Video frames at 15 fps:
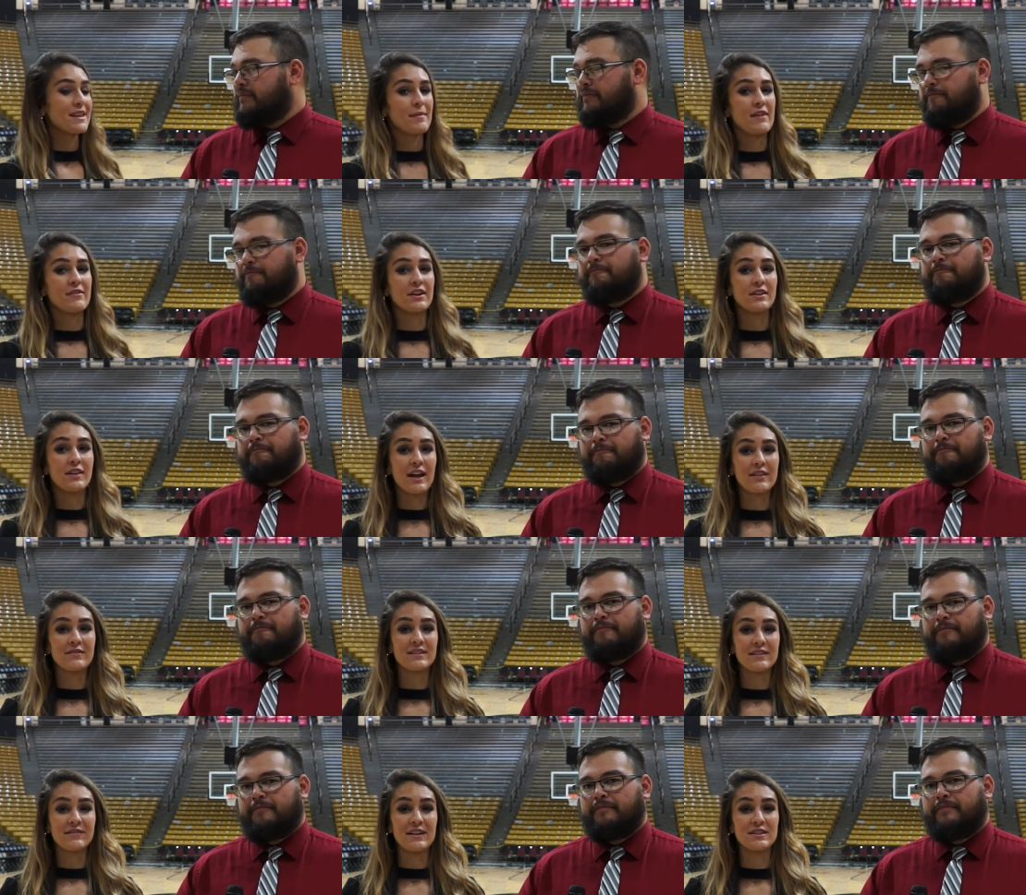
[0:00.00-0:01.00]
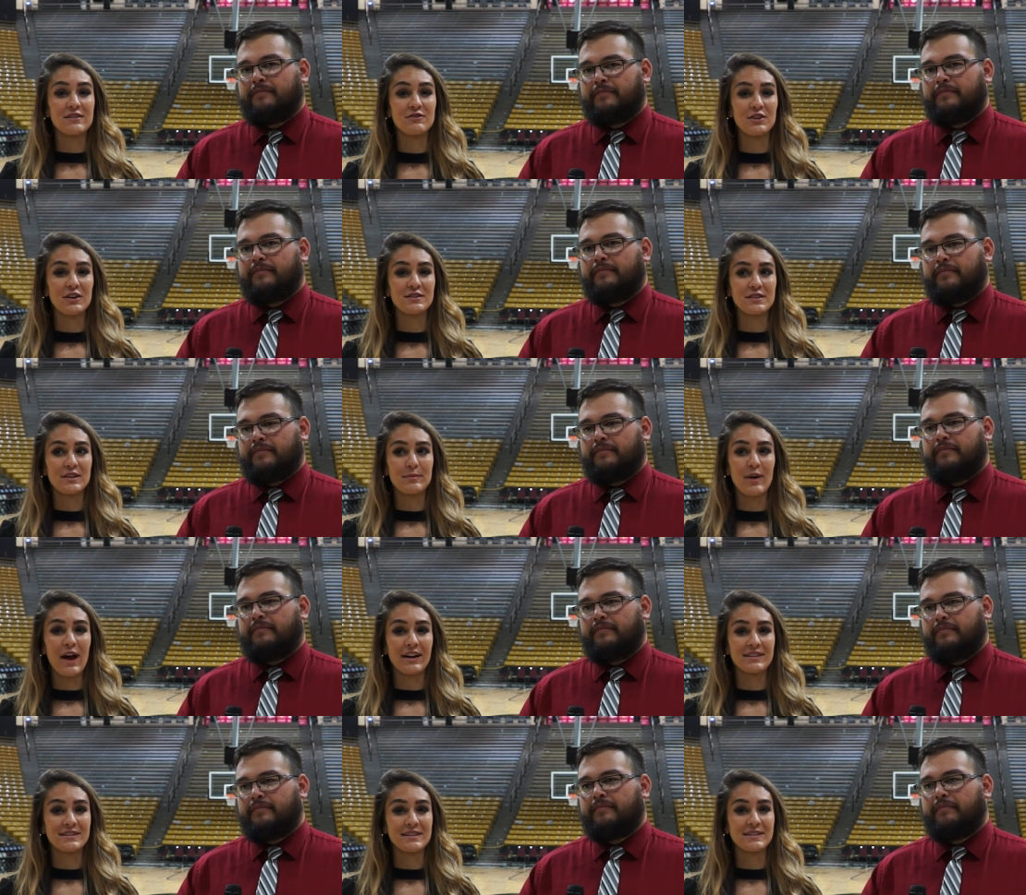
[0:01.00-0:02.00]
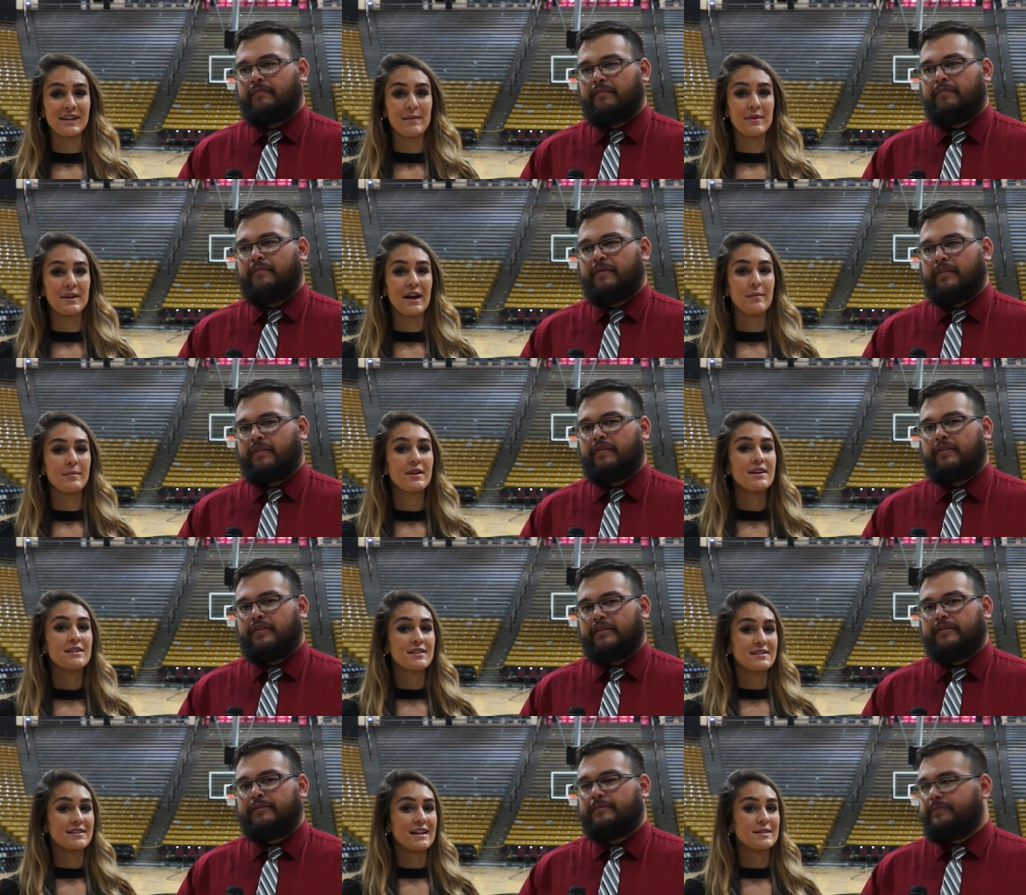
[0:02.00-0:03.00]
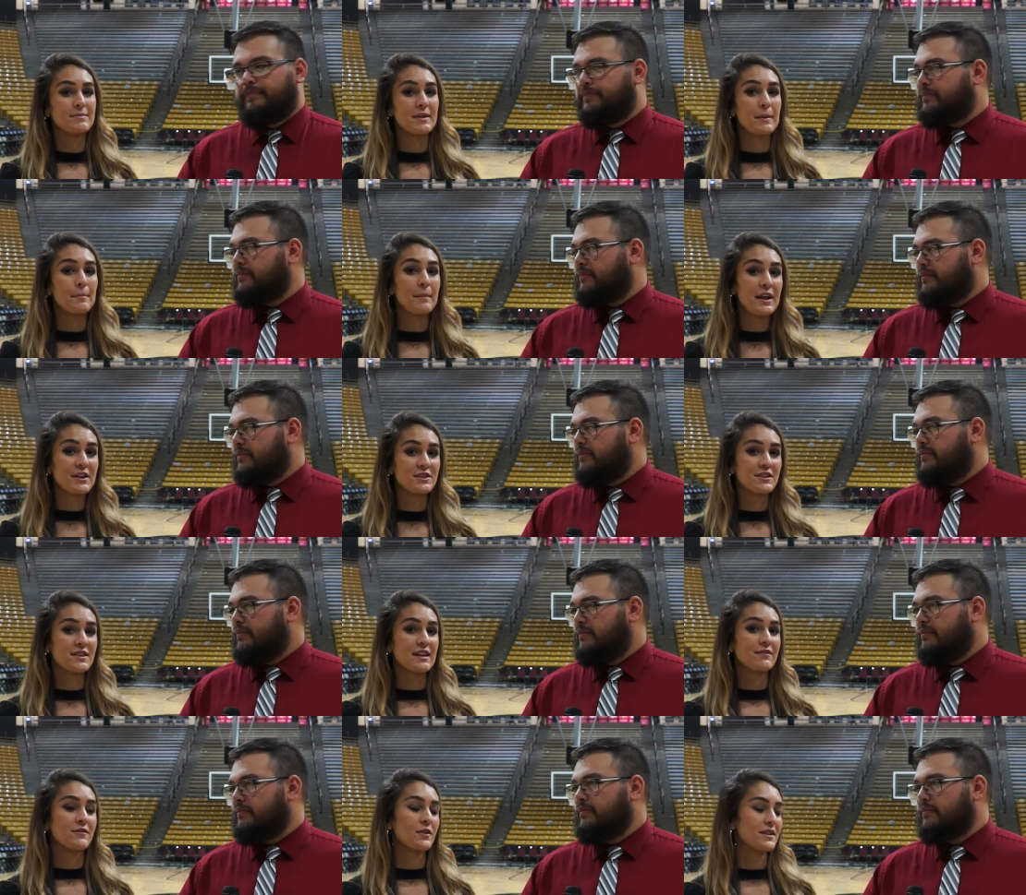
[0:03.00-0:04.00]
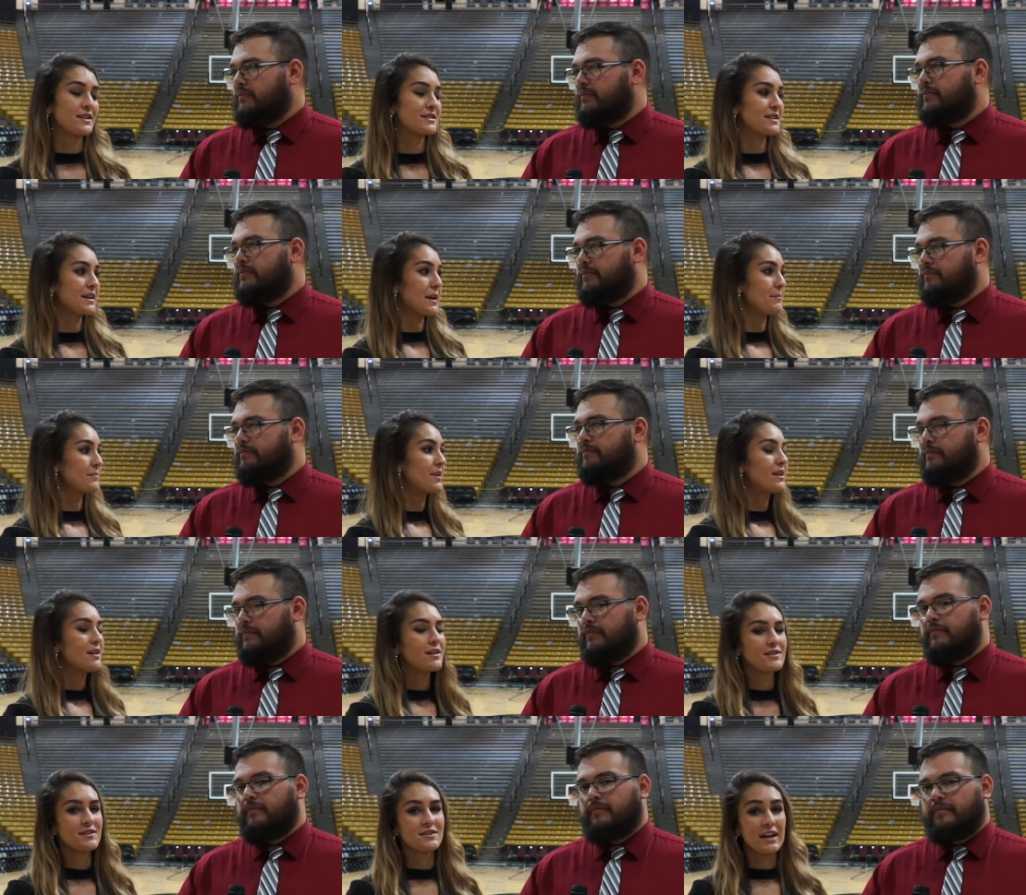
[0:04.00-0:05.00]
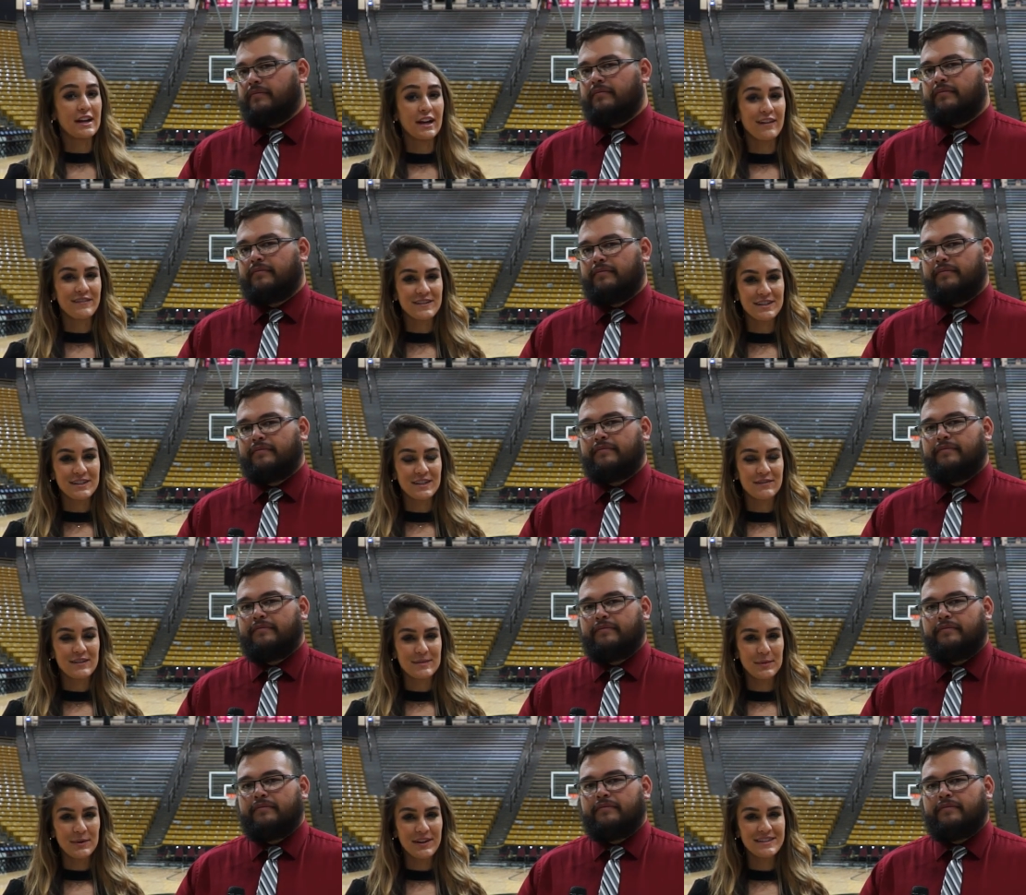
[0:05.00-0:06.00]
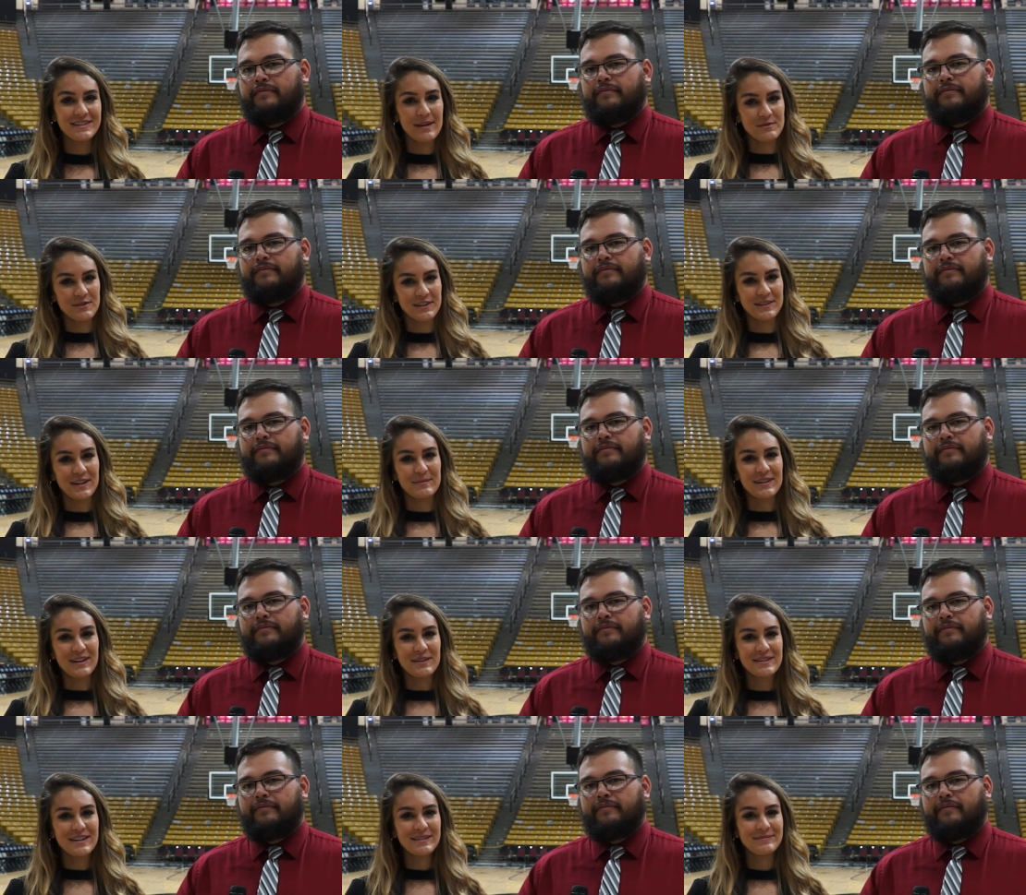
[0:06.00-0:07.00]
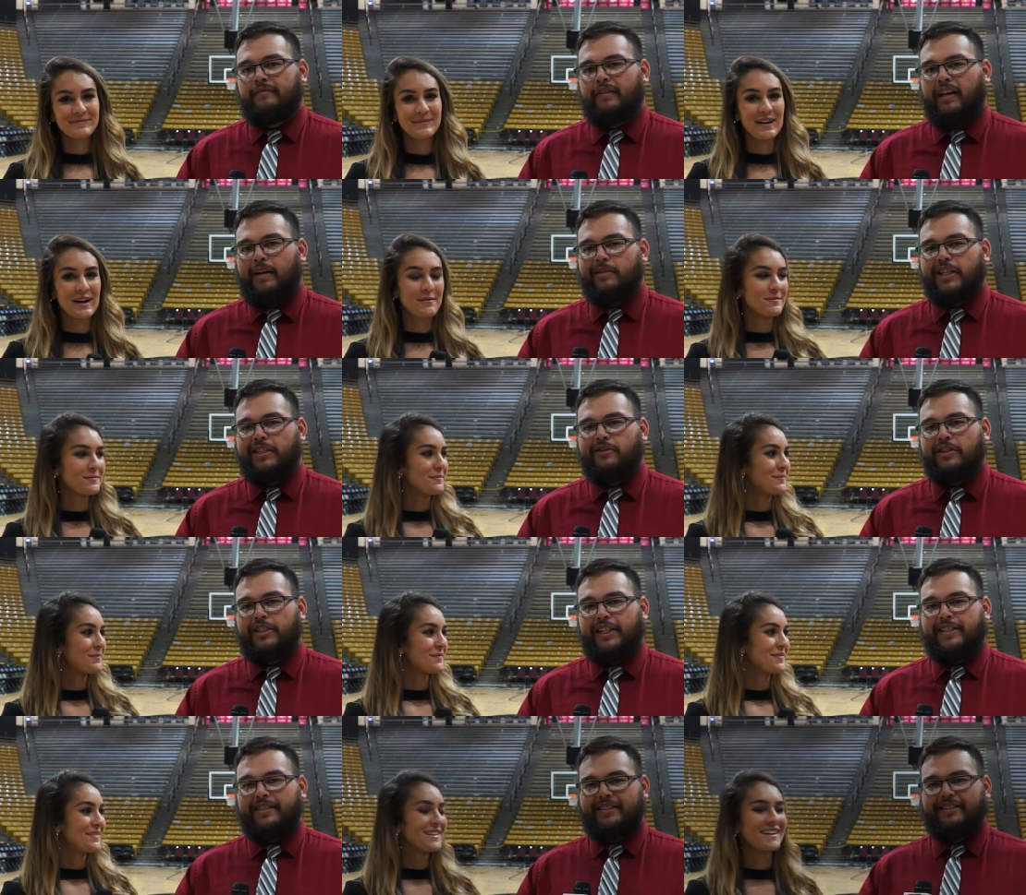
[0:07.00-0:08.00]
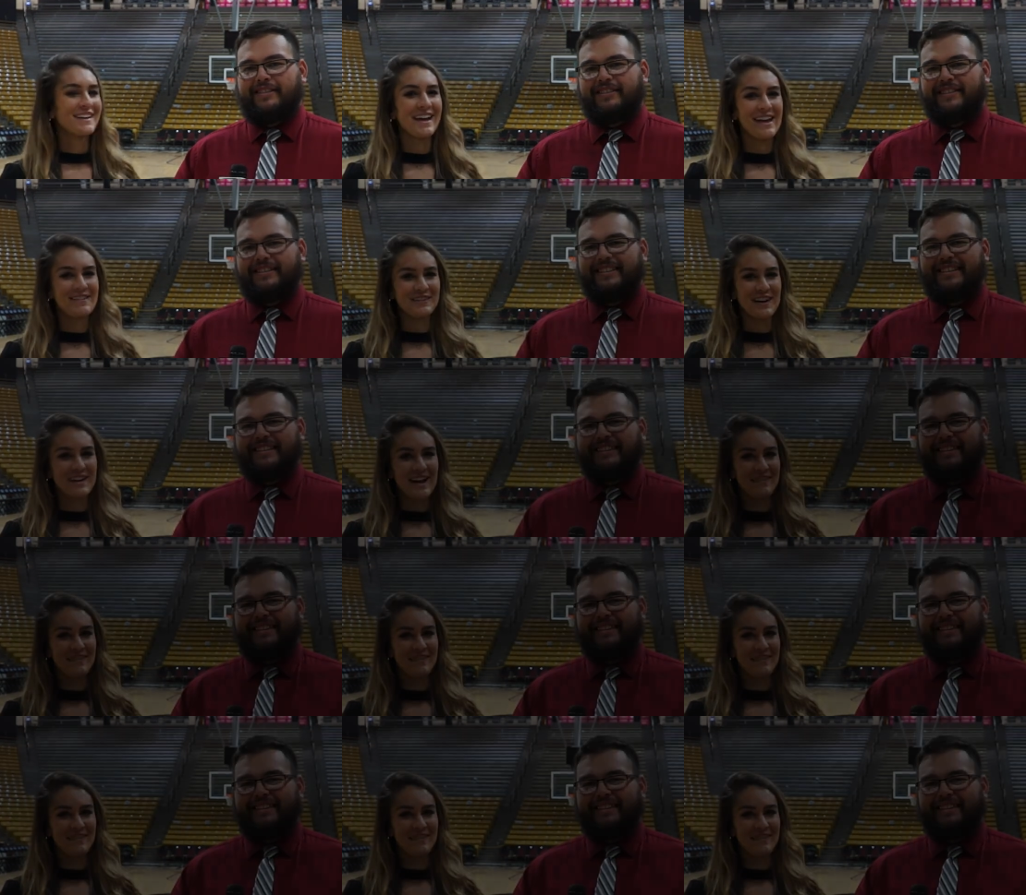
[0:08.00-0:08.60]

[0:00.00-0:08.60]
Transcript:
Speaker 1: them having a lot of defensive drills in their practices coming up since that's been a major thing for this team. So signing off for CTV Sports, I'm Jessica Mendoza. And I'm Jayson Ortiz. Have a great